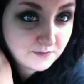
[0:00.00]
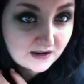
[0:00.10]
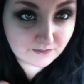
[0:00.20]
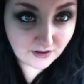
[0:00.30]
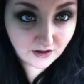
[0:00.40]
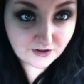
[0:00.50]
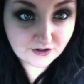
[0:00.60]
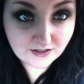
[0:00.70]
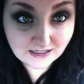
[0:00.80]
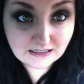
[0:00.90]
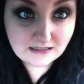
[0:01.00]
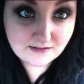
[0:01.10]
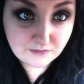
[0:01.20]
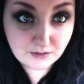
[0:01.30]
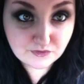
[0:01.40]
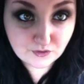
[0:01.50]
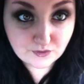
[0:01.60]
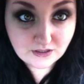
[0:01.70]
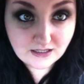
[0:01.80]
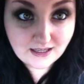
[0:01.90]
have to pay him the $190 sometime soon.